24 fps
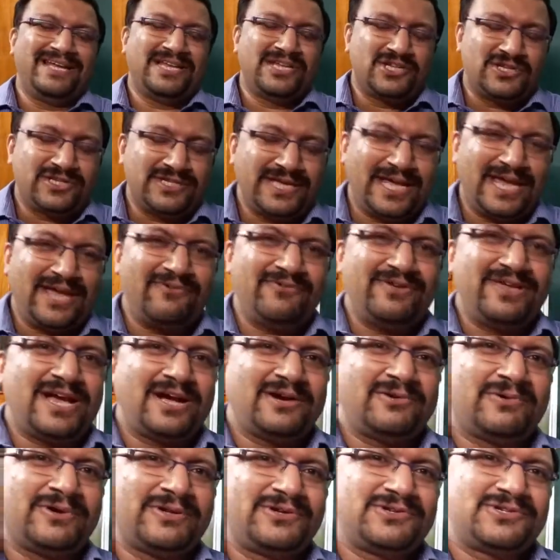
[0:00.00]
Today we are
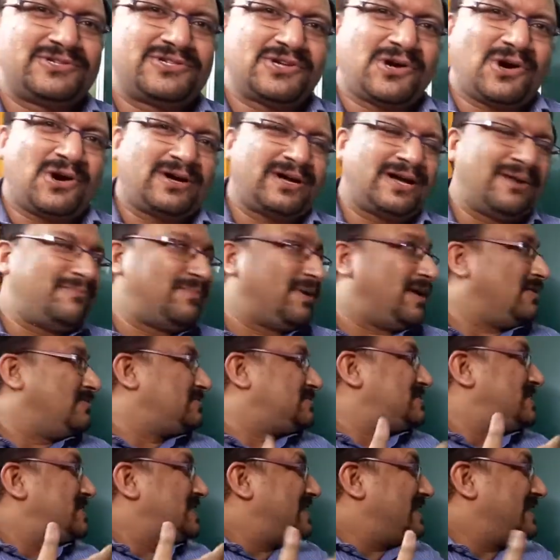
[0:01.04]
going to talk
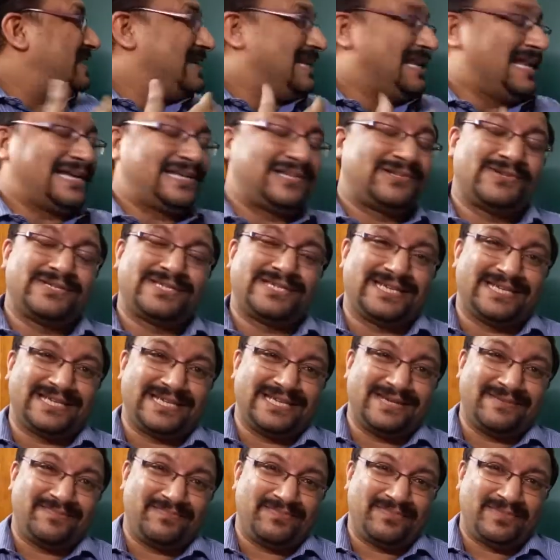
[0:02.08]
about electricity.